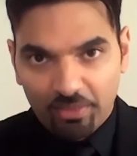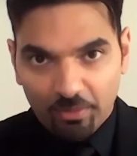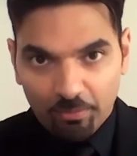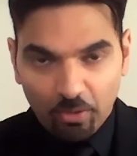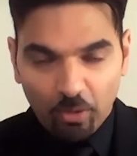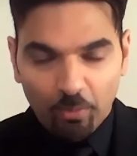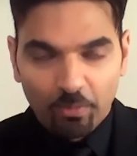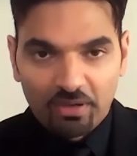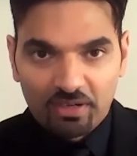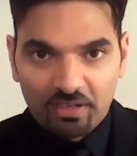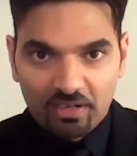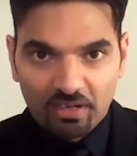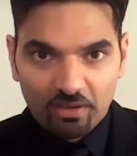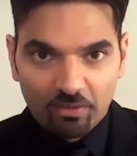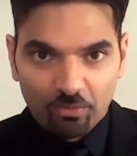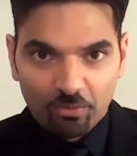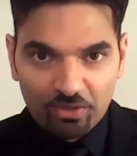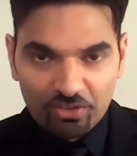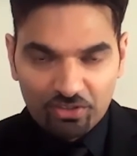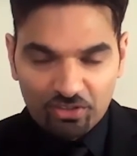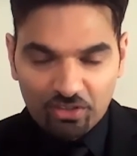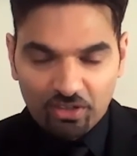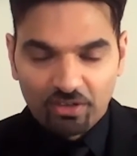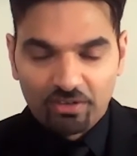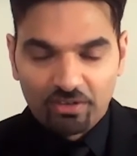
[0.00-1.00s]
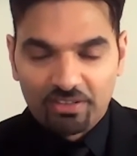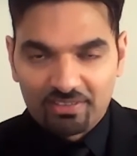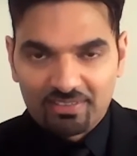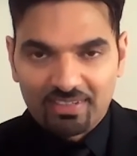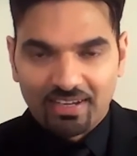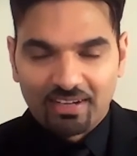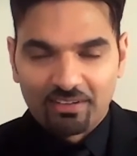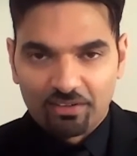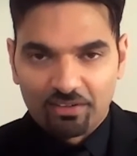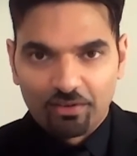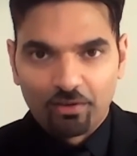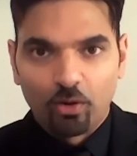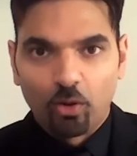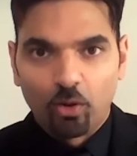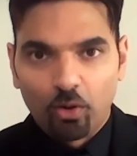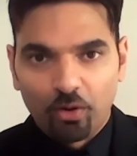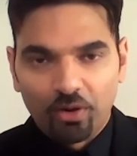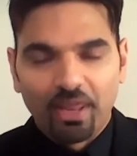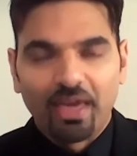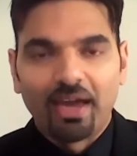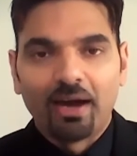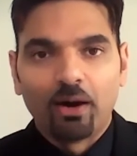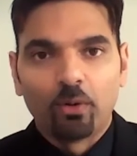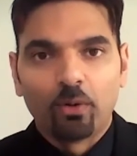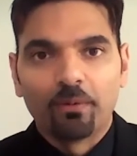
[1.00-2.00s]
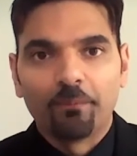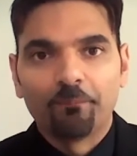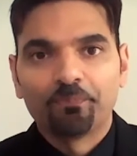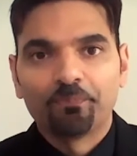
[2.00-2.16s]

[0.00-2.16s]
moment, which currently stands in law now.